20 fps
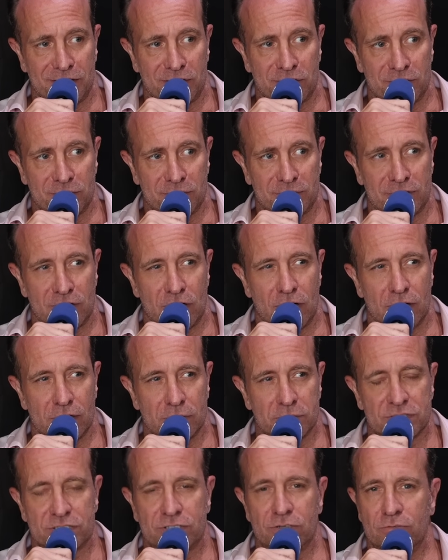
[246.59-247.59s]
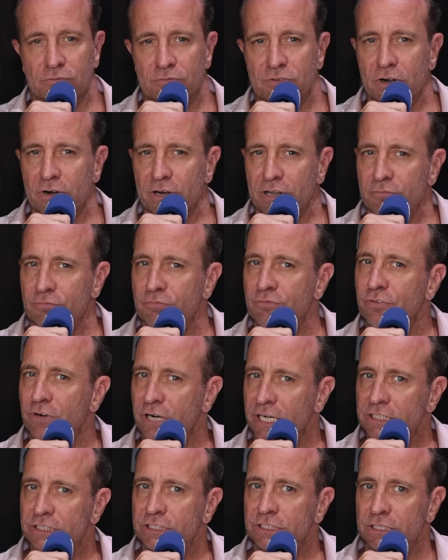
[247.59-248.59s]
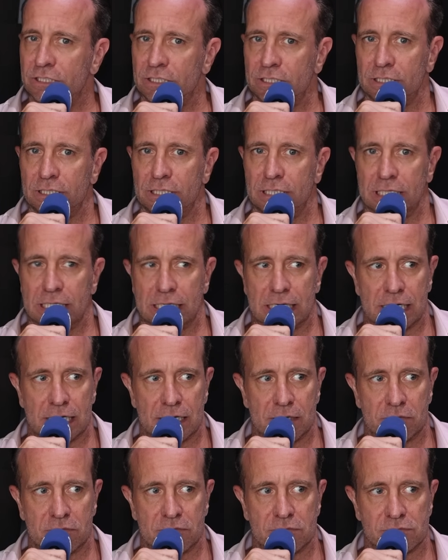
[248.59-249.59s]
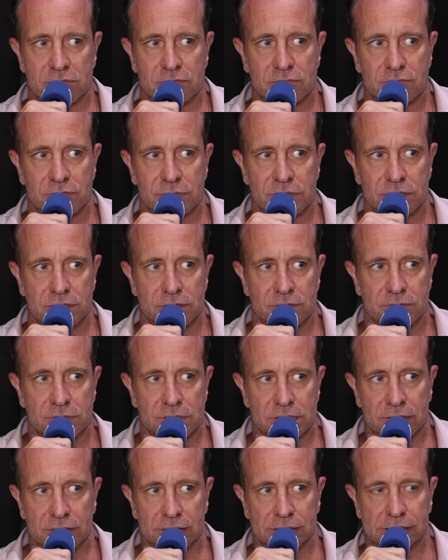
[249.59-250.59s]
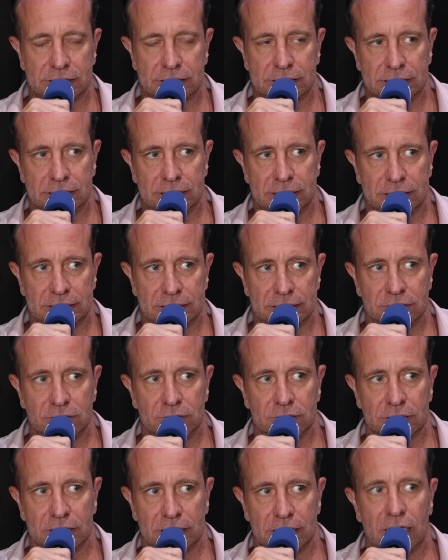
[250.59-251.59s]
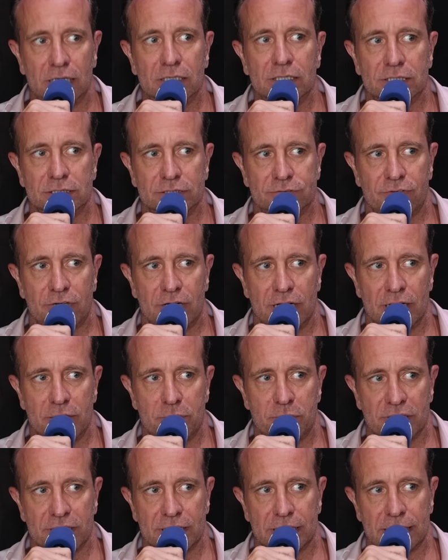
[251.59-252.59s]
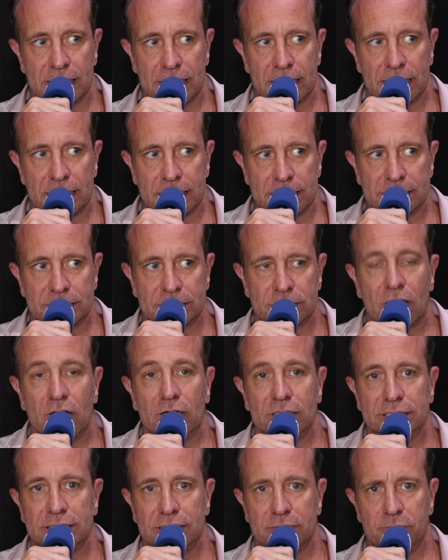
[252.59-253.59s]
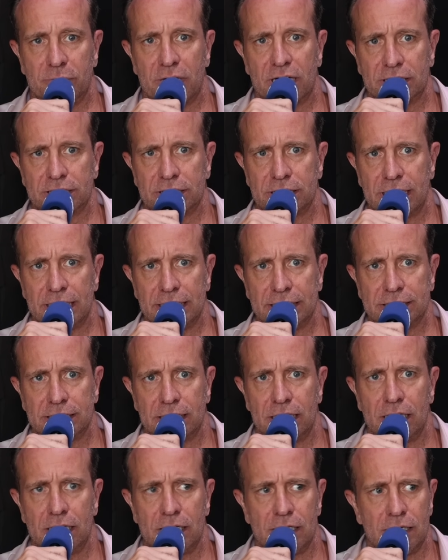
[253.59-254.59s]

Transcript: know, Harlem's still very fresh. You know, he's not the youngest fighter, but then again, he started much later.